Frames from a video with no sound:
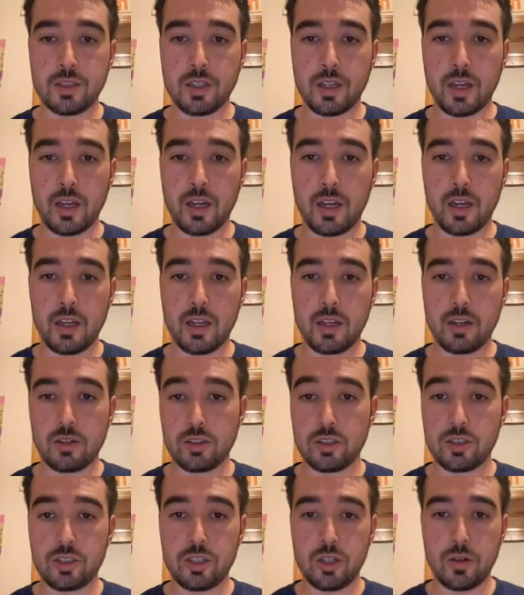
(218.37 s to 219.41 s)
it'll
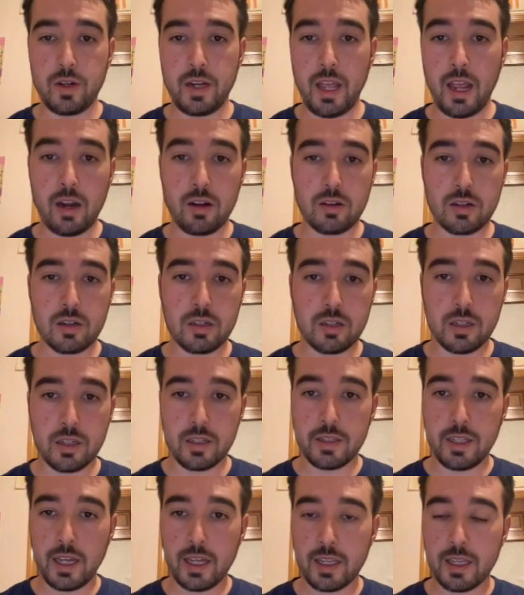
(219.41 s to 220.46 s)
just show an error
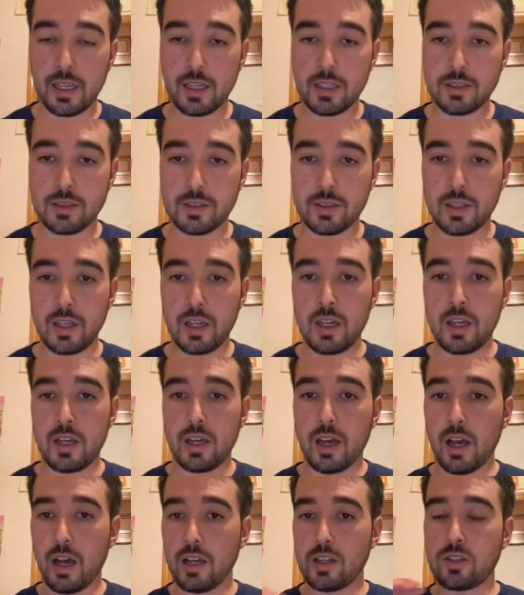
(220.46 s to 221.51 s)
in that case.
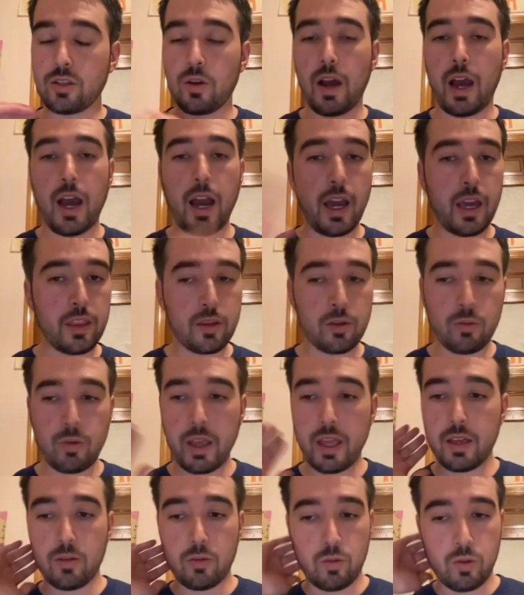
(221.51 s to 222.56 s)
So either
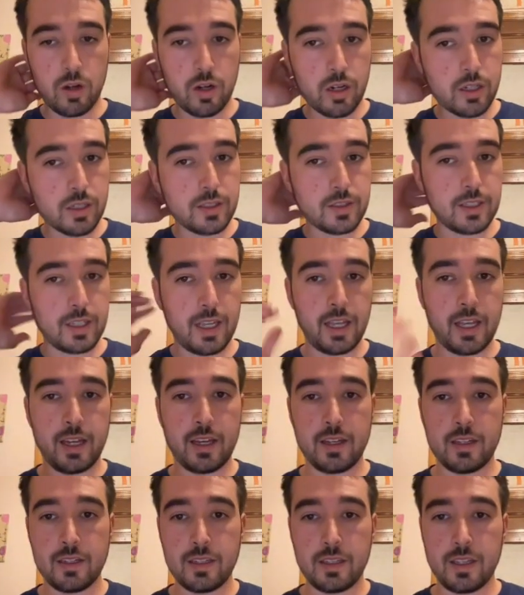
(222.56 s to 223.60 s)
way it works,
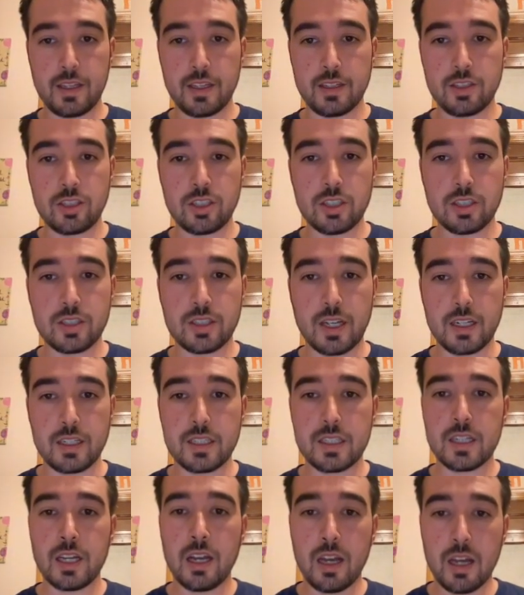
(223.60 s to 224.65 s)
and it's just a
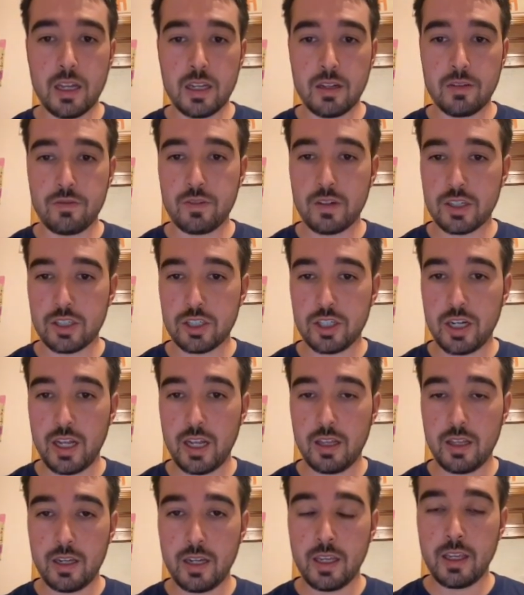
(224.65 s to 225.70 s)
ton of
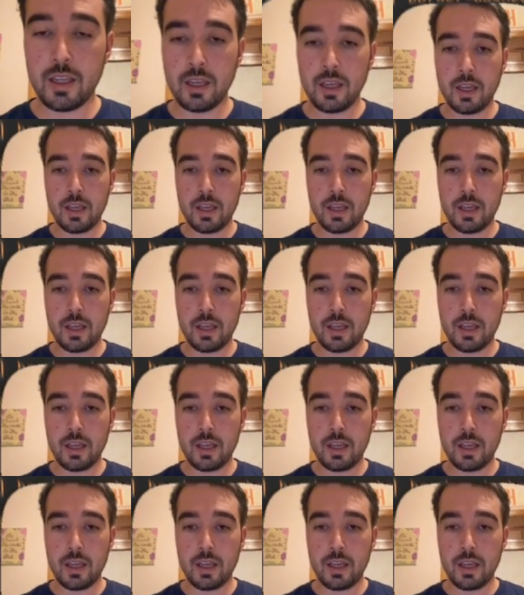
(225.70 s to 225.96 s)
functionality